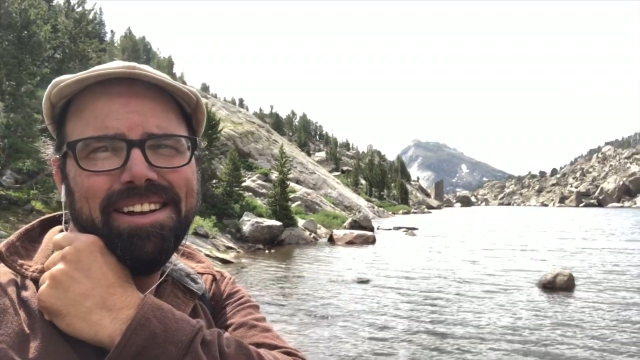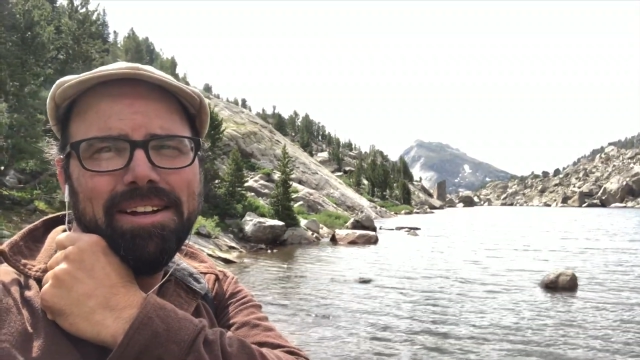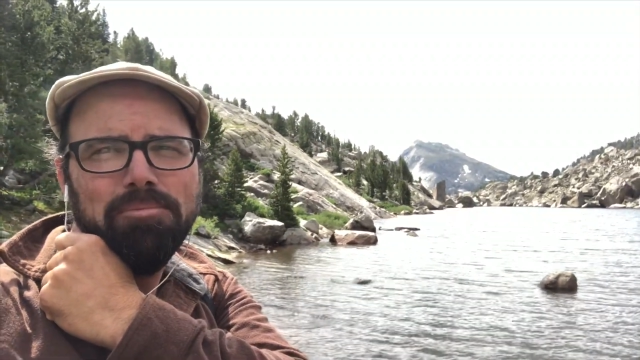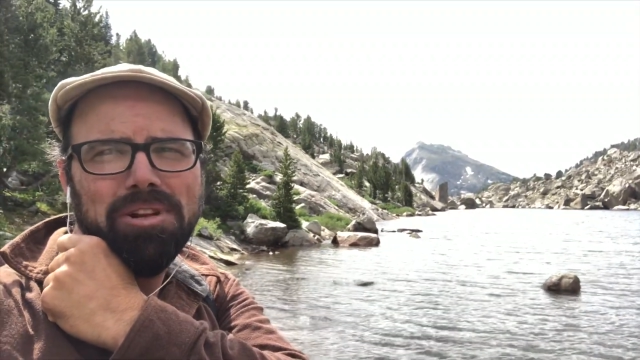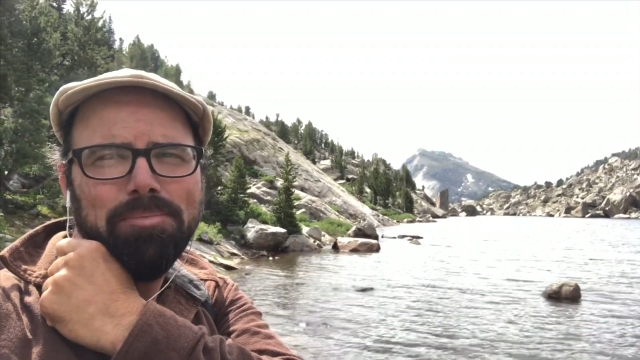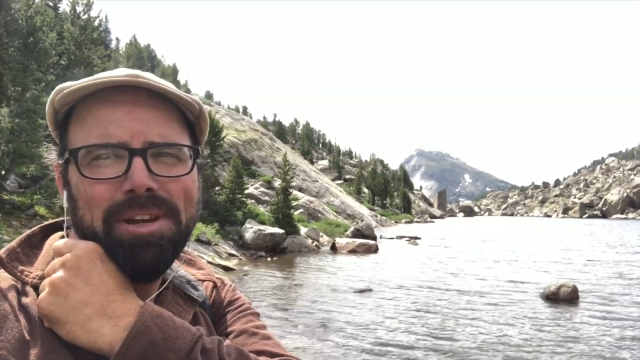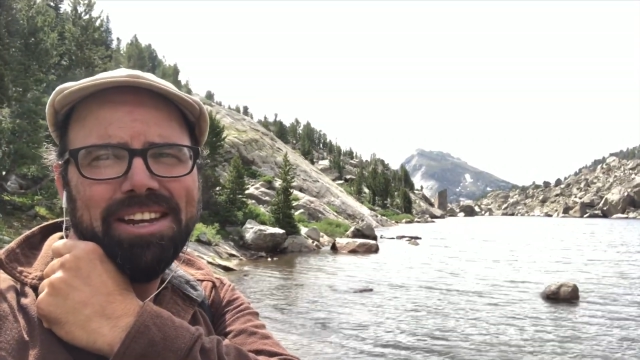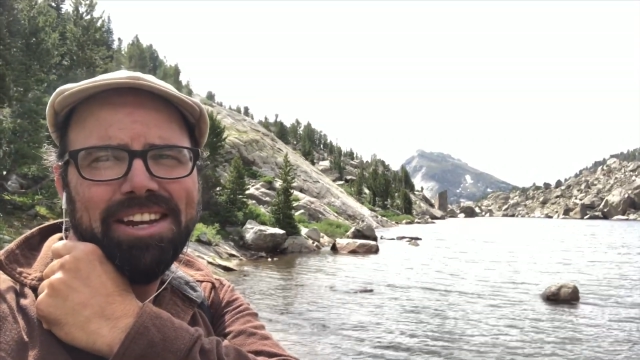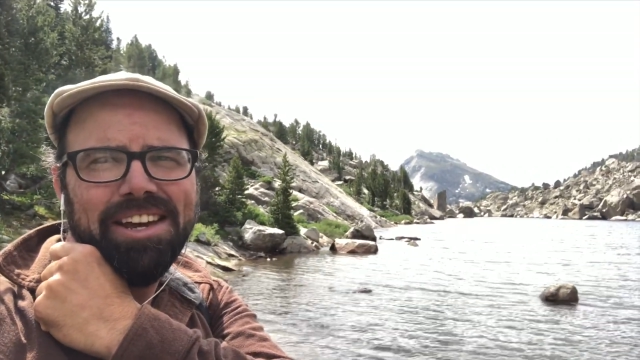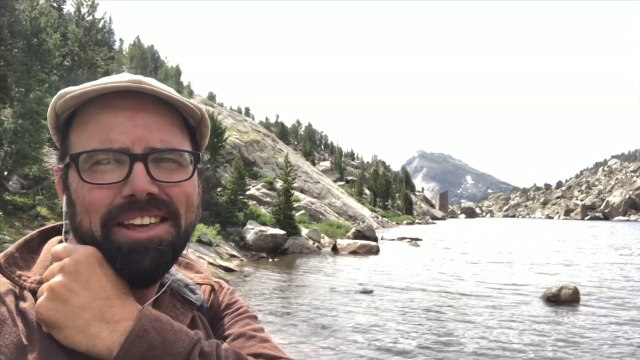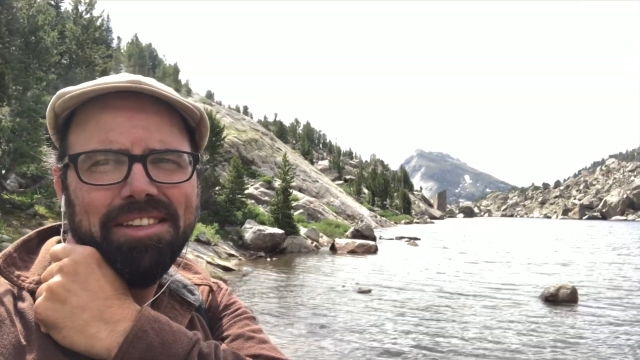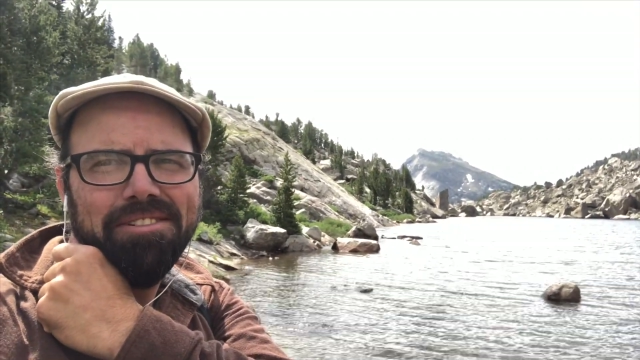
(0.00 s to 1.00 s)
pretty big
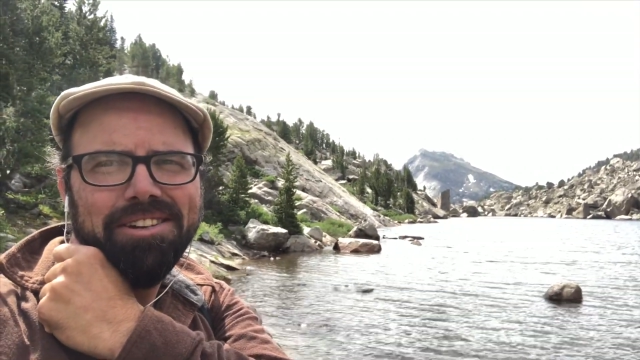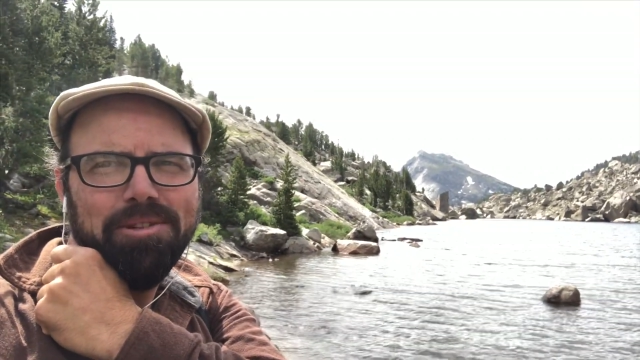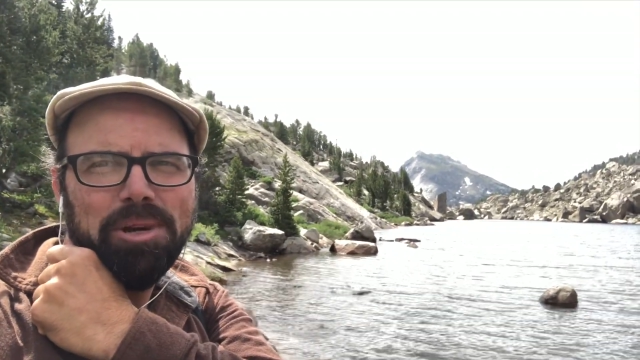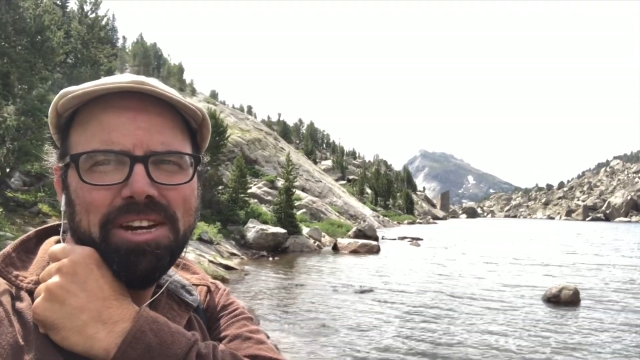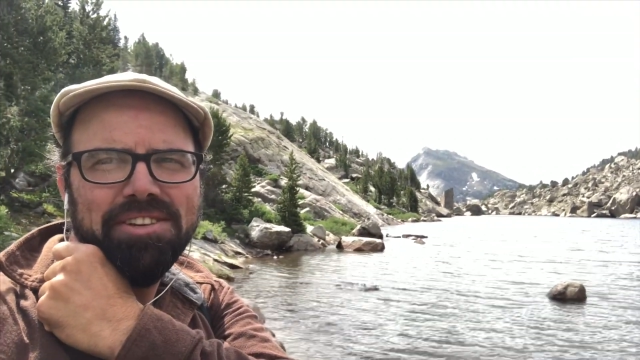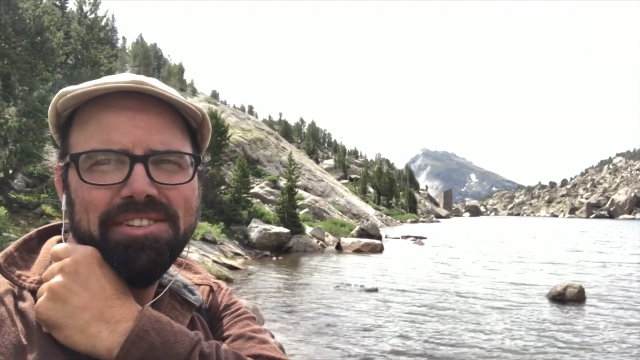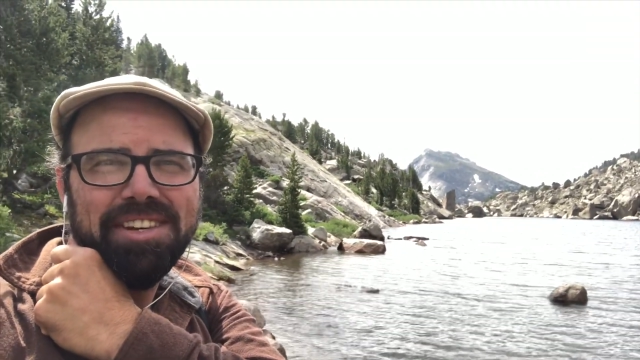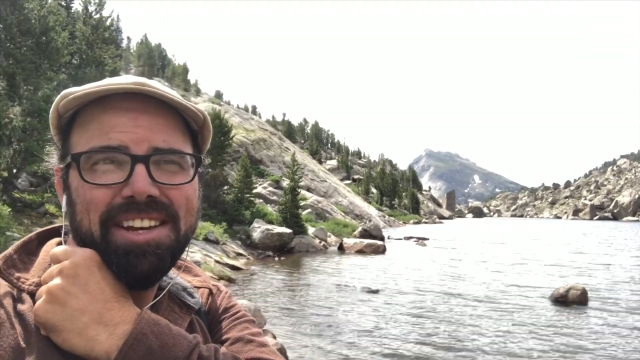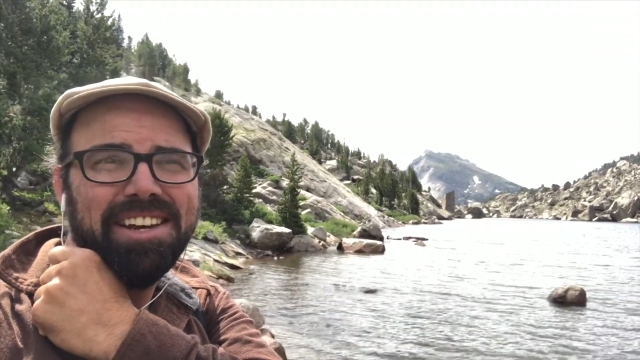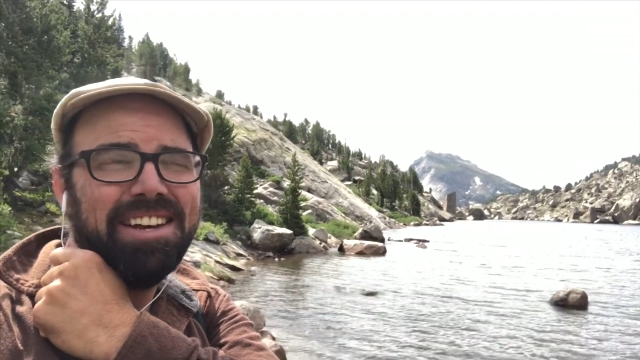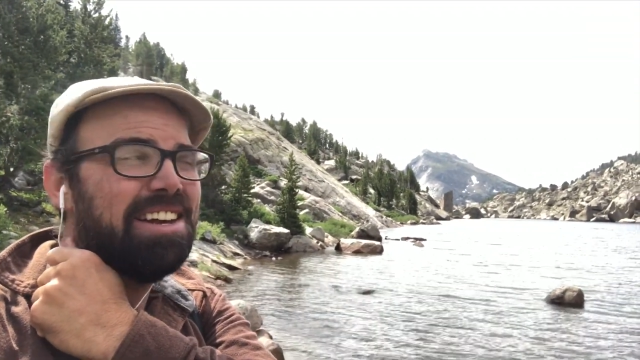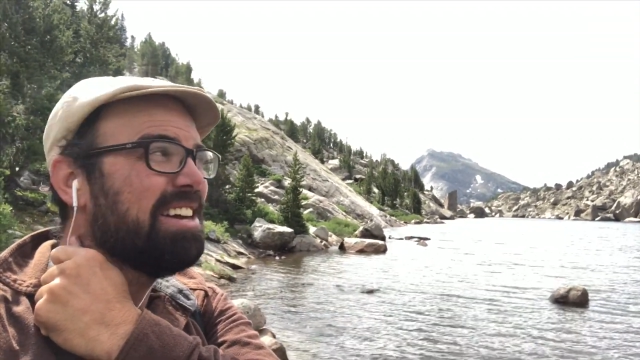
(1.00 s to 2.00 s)
day, 13 miles
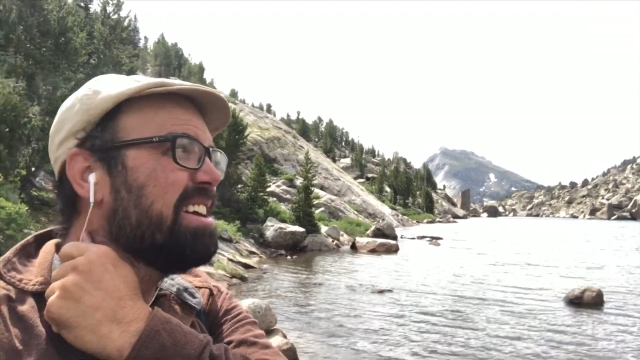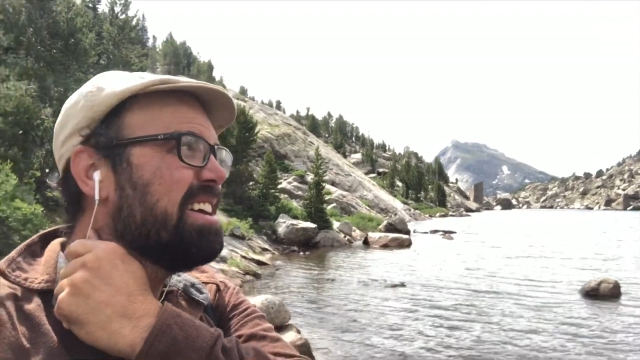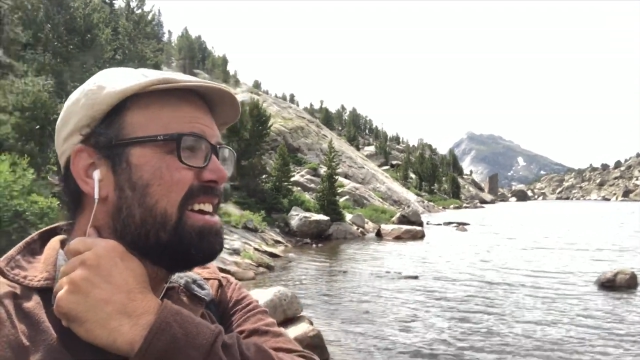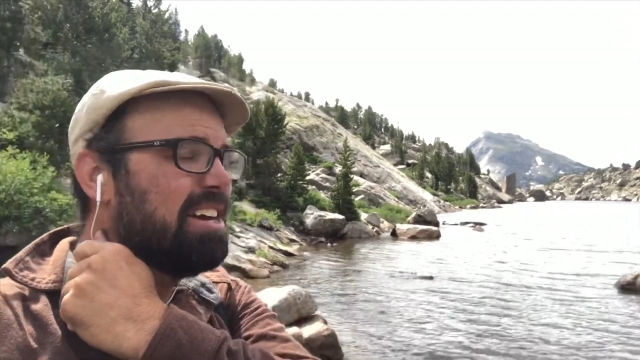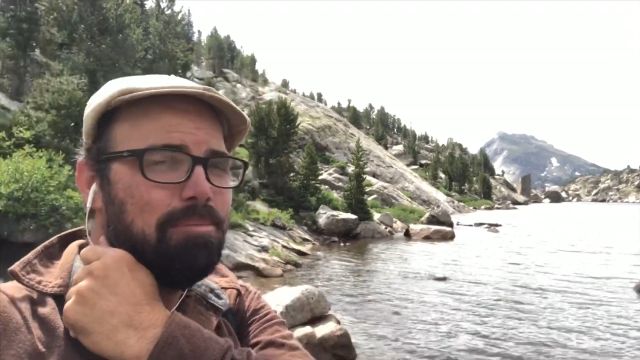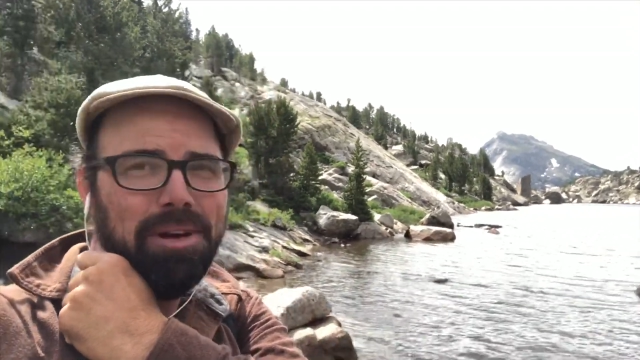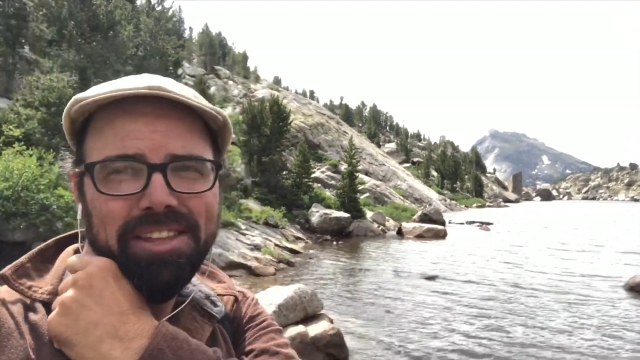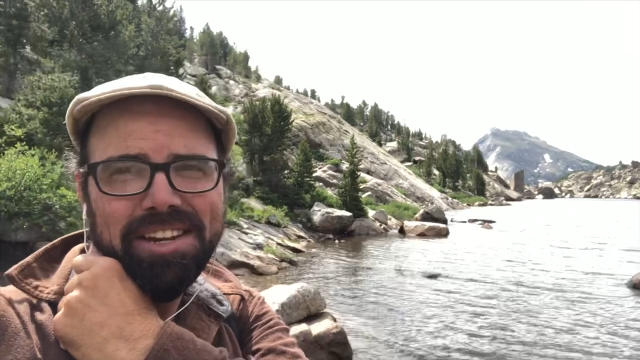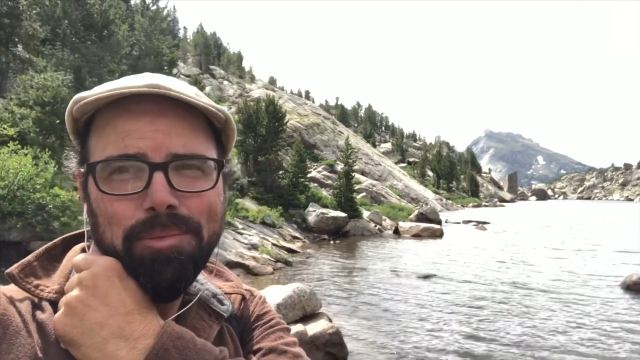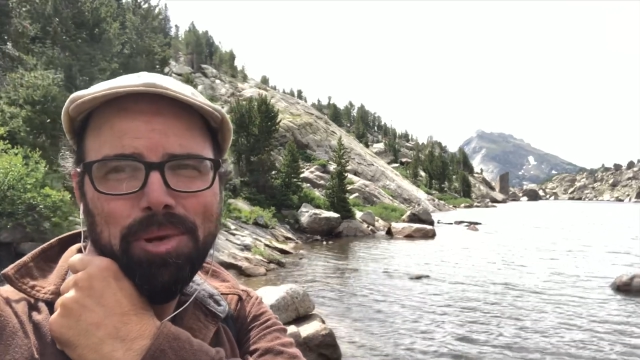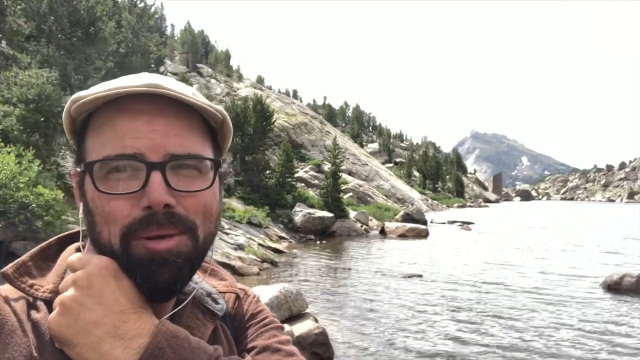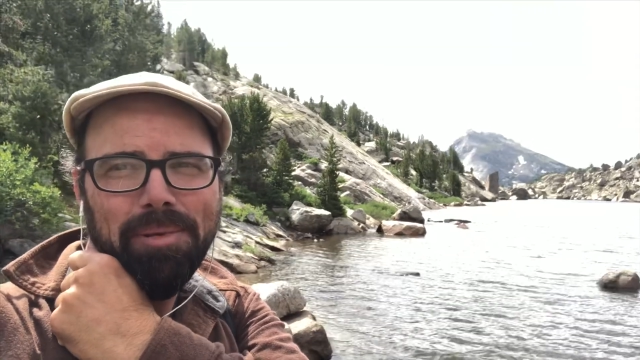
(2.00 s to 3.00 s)
by the
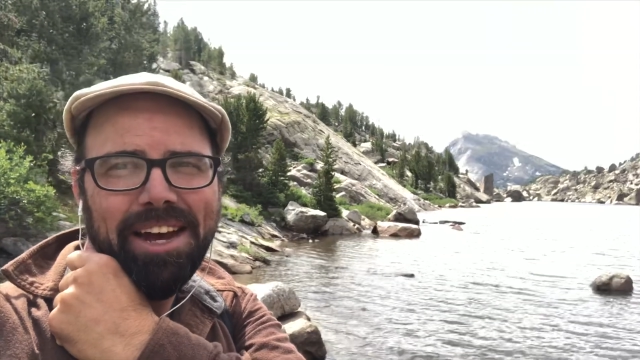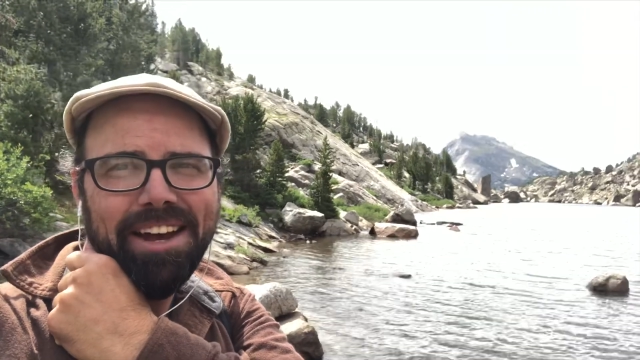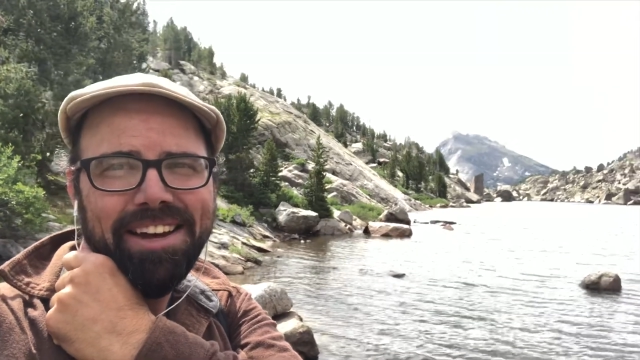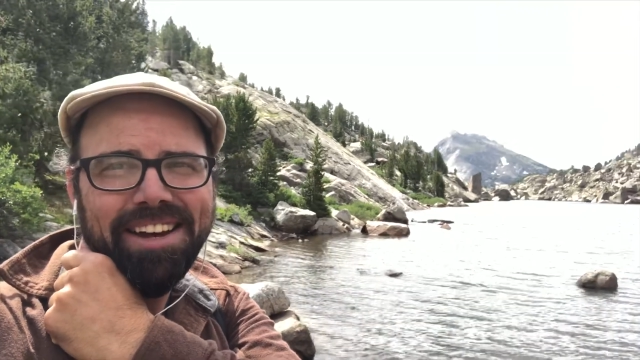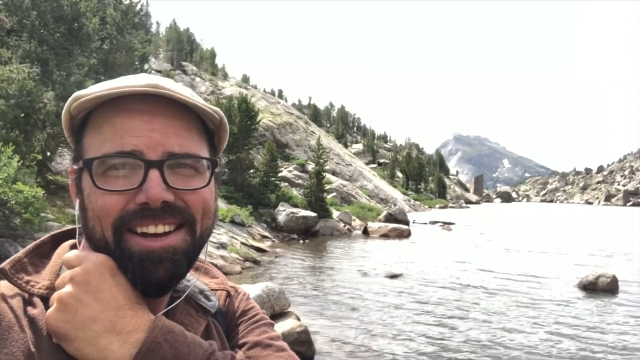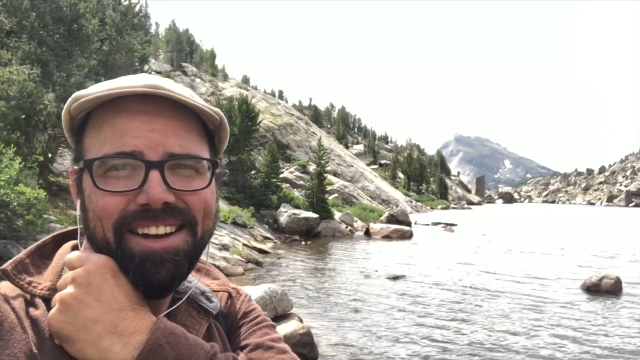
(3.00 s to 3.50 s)
time we get back.